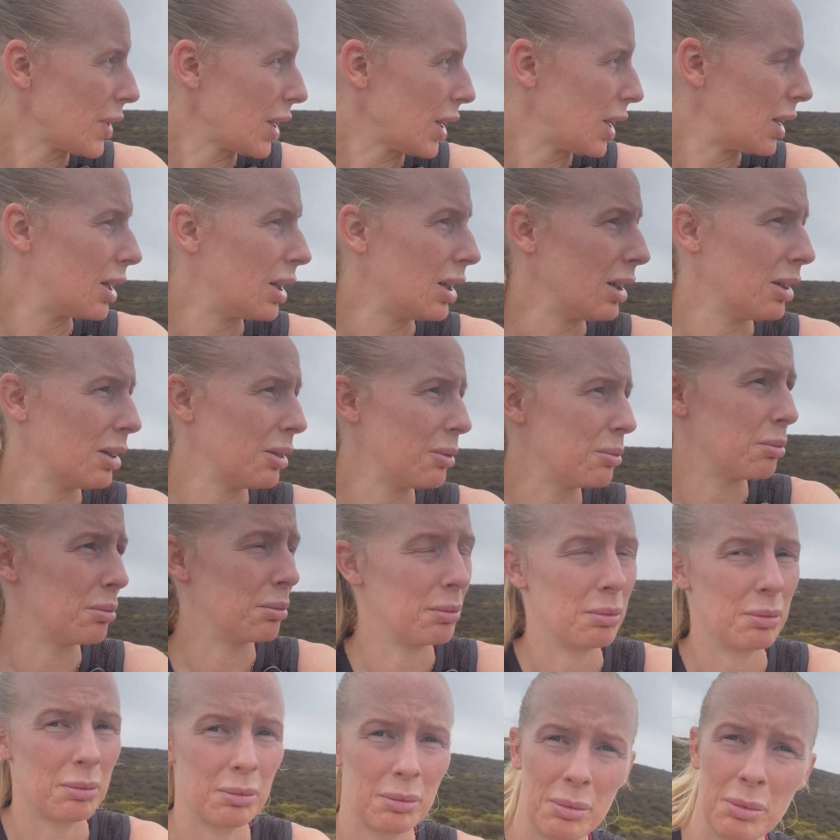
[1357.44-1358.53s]

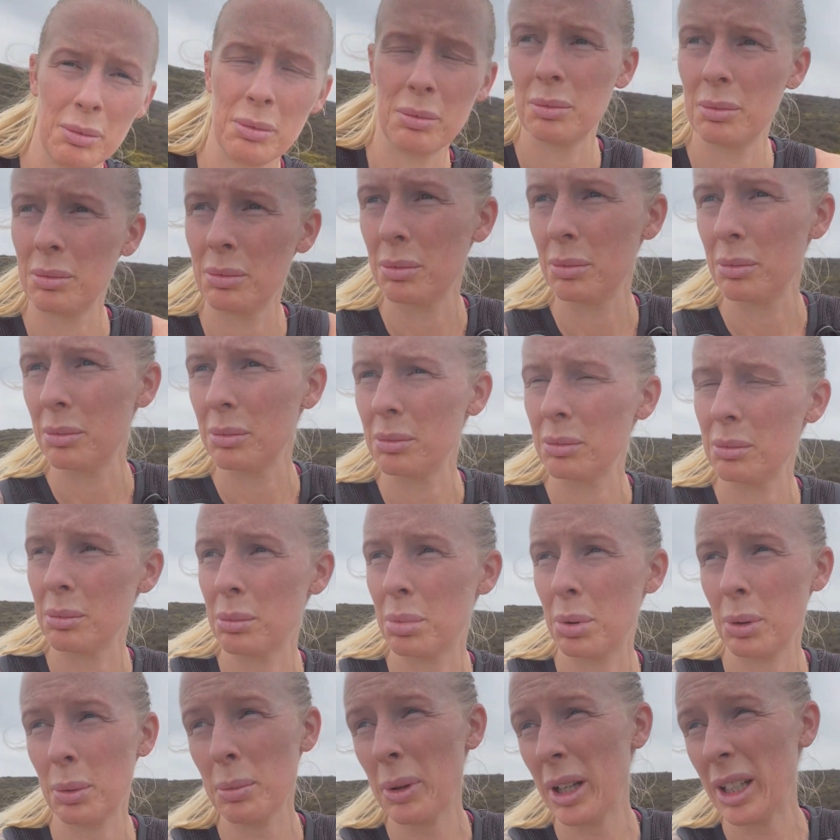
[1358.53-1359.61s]

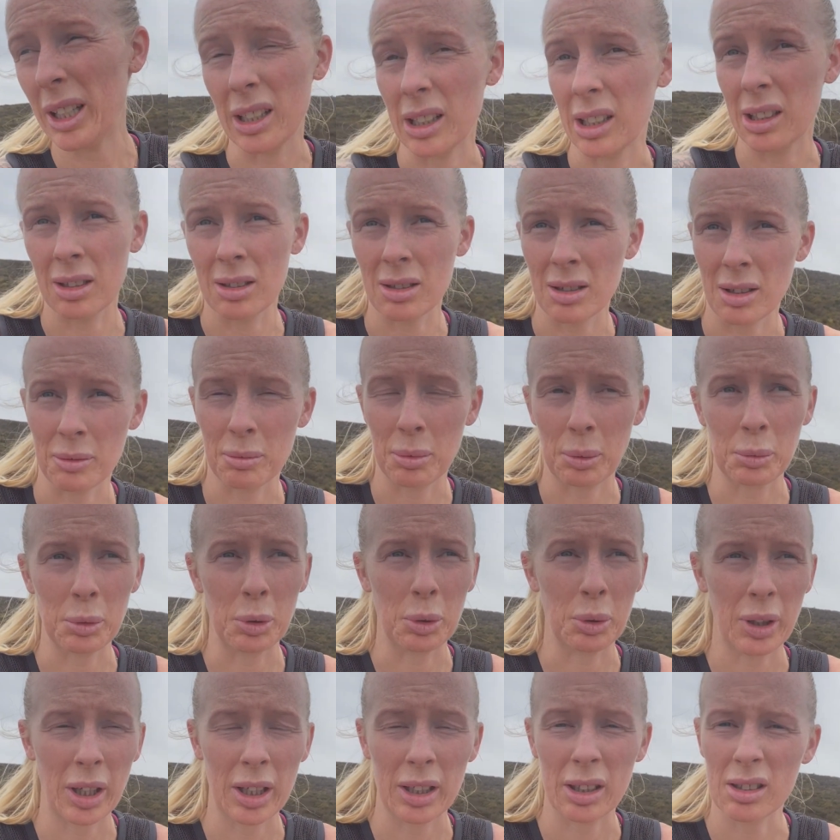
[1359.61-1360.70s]
mainly because I've been
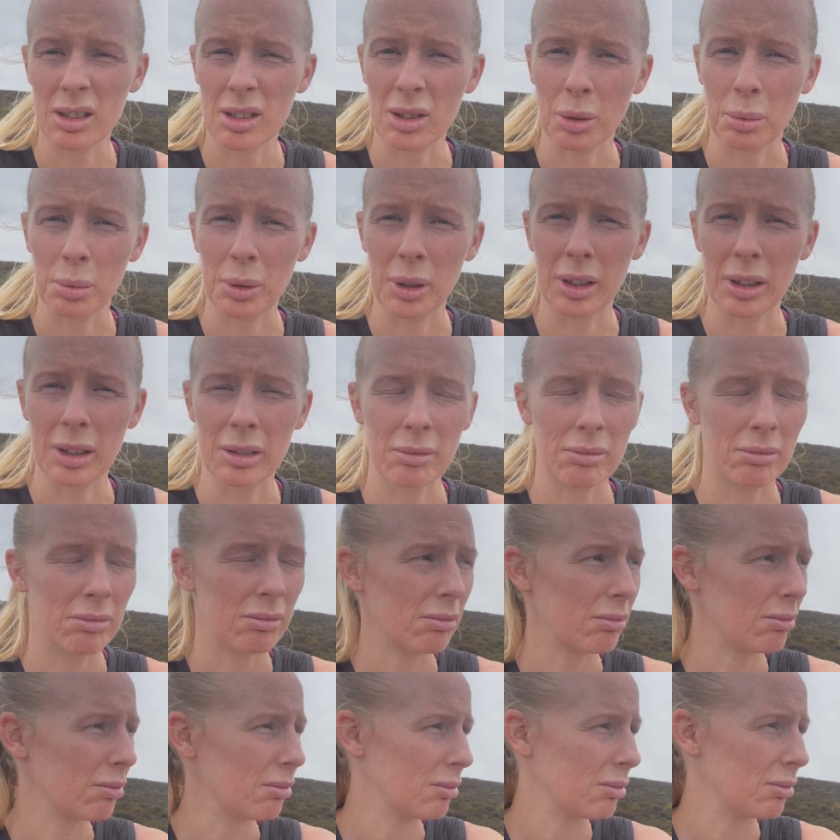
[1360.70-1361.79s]
walking and stopping and
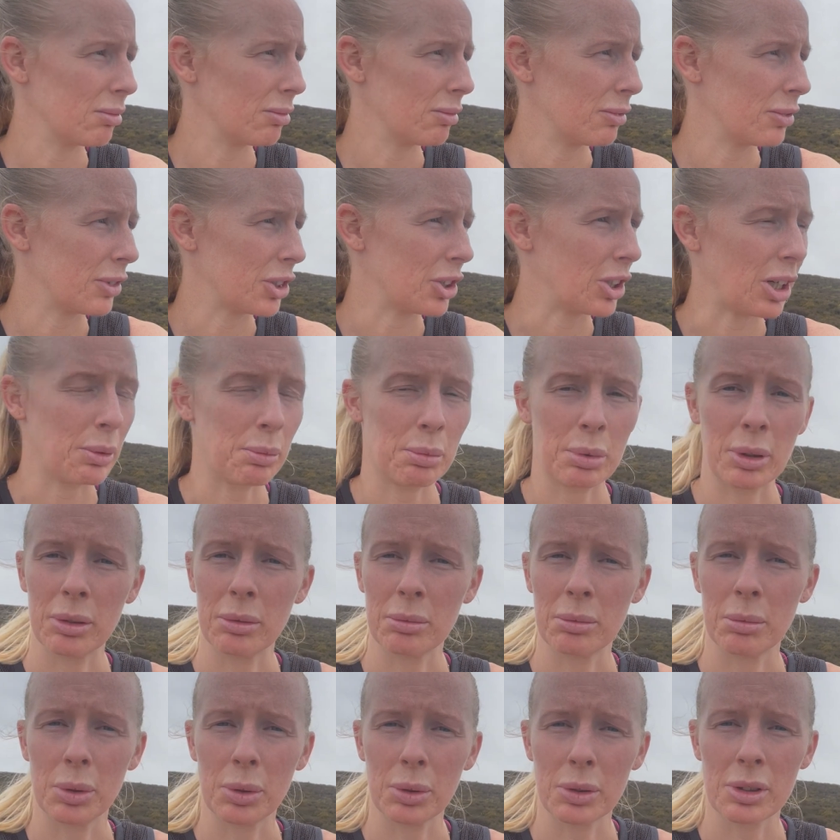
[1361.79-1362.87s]
for sheep and
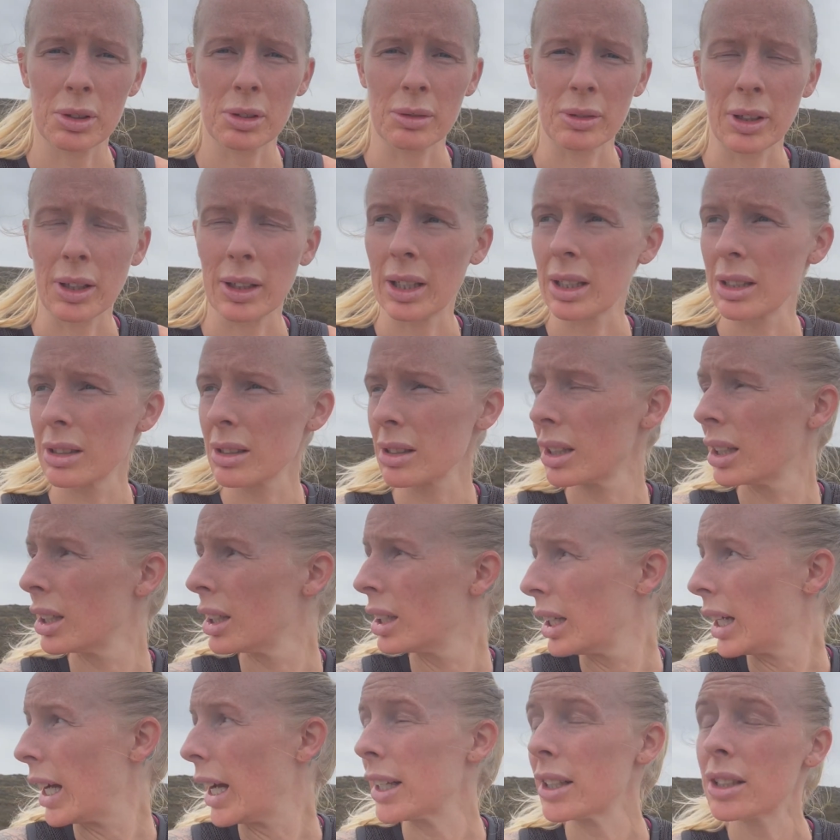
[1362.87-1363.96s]
water and things,
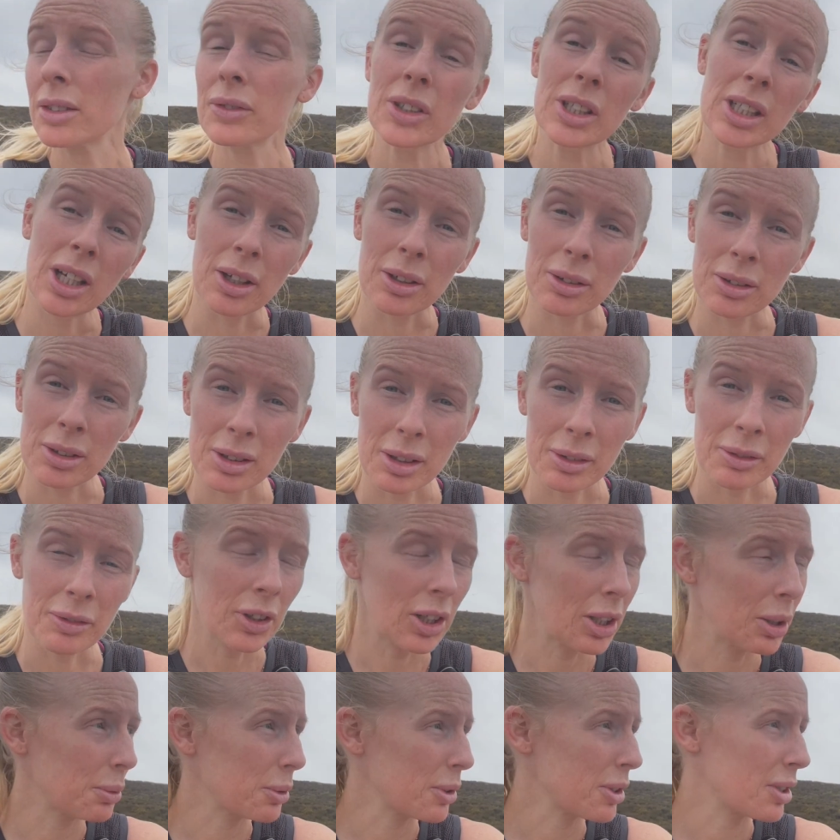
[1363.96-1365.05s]
and to video because I
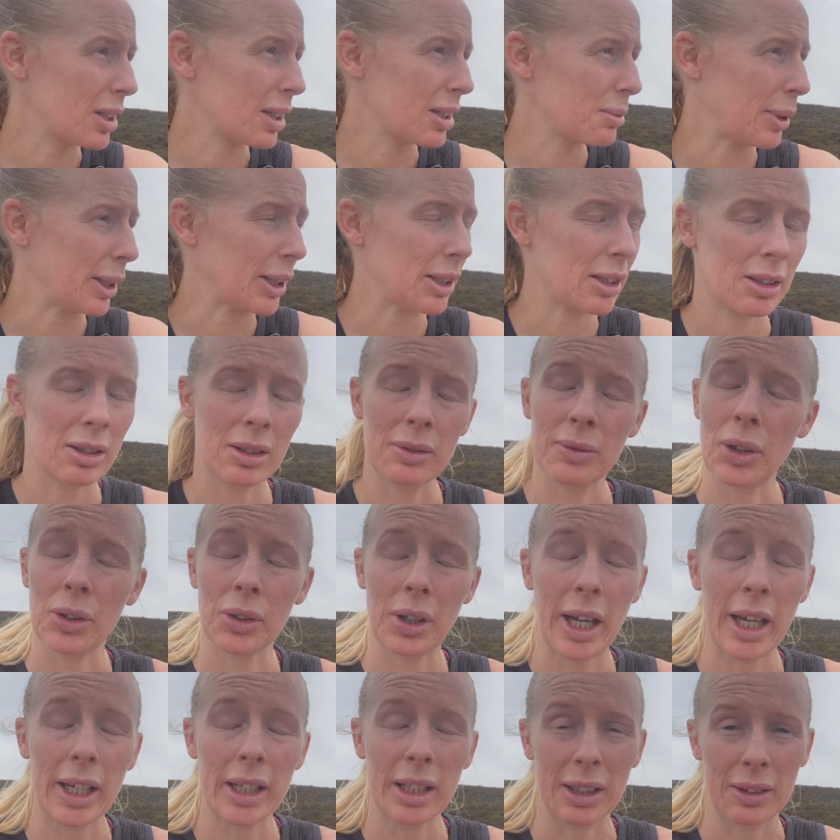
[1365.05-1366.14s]
fully wasn't expecting to vlog
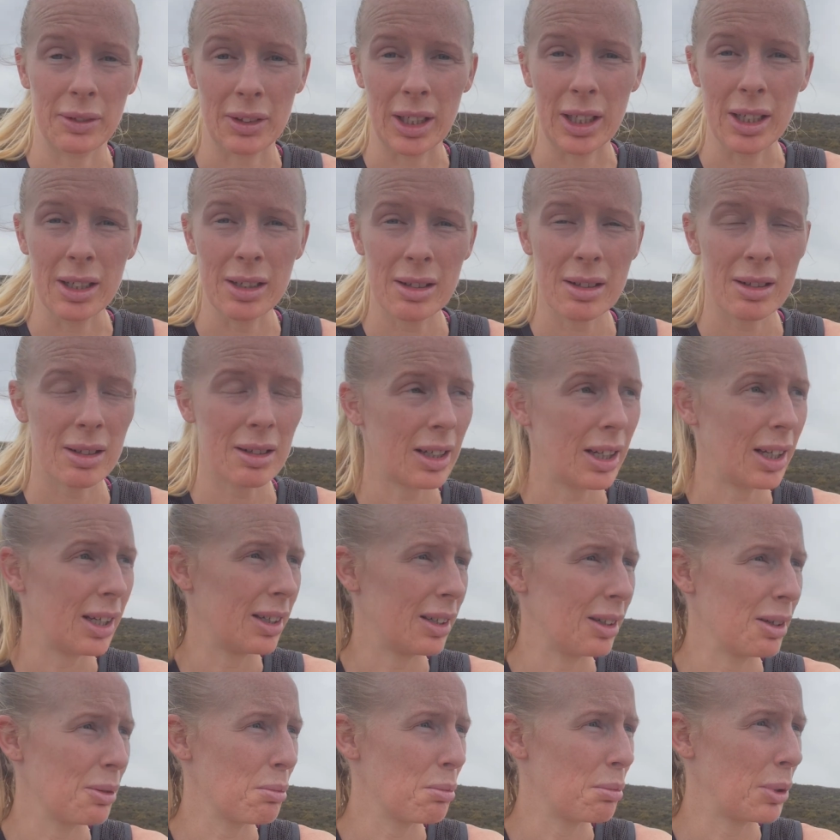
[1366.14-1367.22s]
any of this,
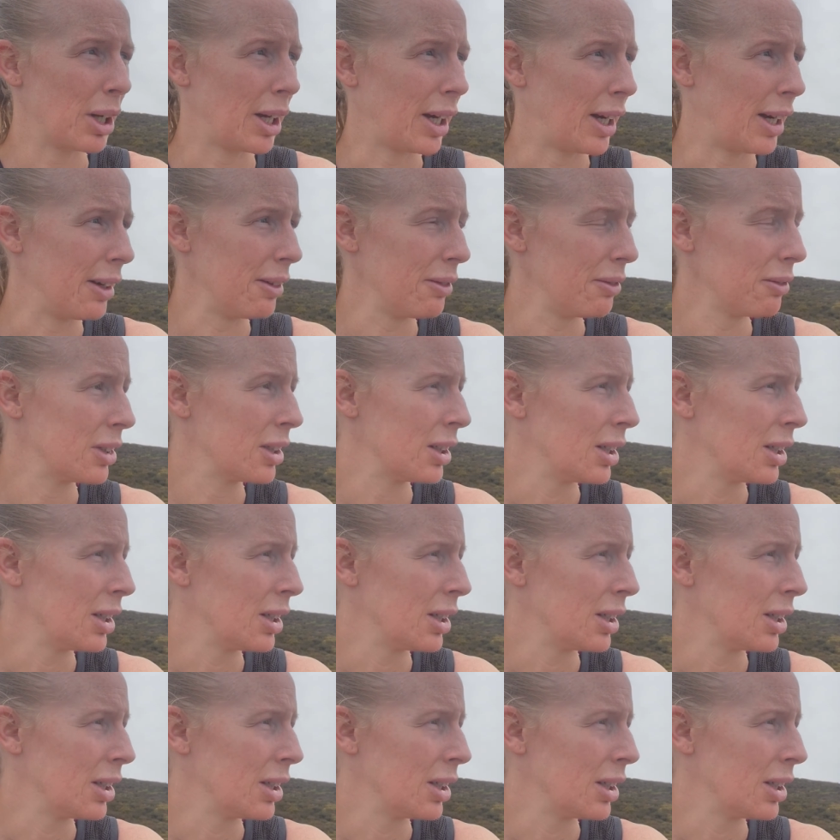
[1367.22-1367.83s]
but I have.